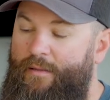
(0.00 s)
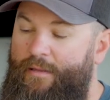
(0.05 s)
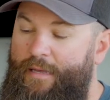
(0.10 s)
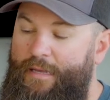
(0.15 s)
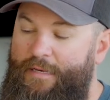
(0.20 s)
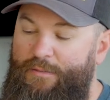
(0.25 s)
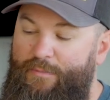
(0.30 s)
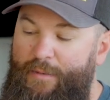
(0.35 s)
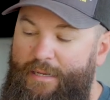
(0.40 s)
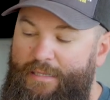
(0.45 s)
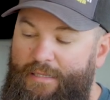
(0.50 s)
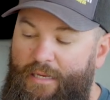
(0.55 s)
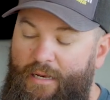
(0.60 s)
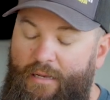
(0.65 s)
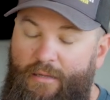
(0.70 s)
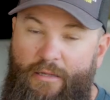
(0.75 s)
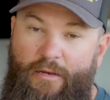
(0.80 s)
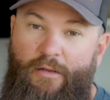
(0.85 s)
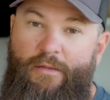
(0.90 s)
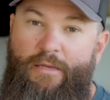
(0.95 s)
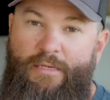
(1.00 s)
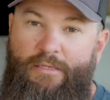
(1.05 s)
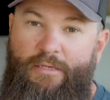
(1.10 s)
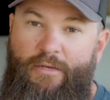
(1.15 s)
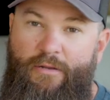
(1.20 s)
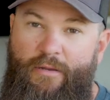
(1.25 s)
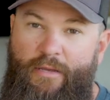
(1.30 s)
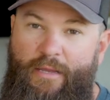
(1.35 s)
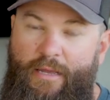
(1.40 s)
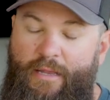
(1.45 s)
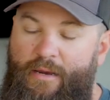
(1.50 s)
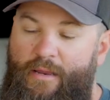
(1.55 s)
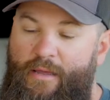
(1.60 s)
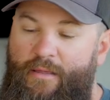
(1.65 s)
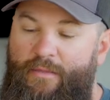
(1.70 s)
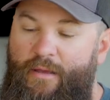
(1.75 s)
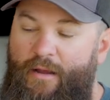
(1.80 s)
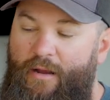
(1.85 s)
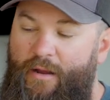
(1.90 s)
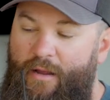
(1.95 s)
That just makes it a little easier to get it
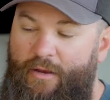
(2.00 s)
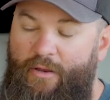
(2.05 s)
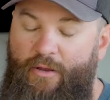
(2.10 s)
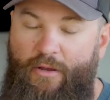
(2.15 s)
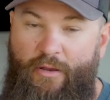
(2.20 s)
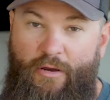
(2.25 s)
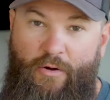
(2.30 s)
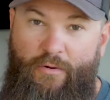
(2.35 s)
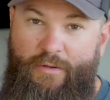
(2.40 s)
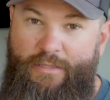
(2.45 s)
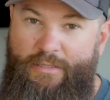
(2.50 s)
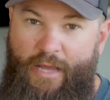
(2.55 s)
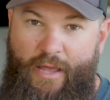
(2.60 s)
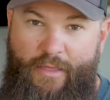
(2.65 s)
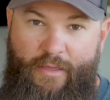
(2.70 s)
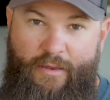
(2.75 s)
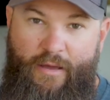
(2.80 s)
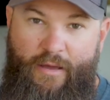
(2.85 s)
in there, and you can always tie the